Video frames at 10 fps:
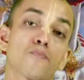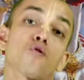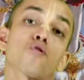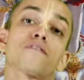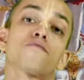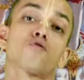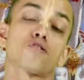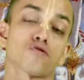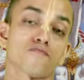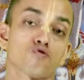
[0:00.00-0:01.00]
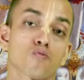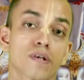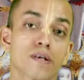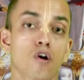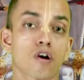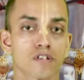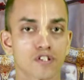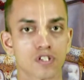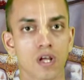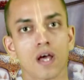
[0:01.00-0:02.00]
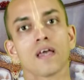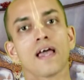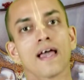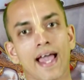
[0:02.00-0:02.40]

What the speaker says: Lord, pure devotees of the Supreme Lord Krishna,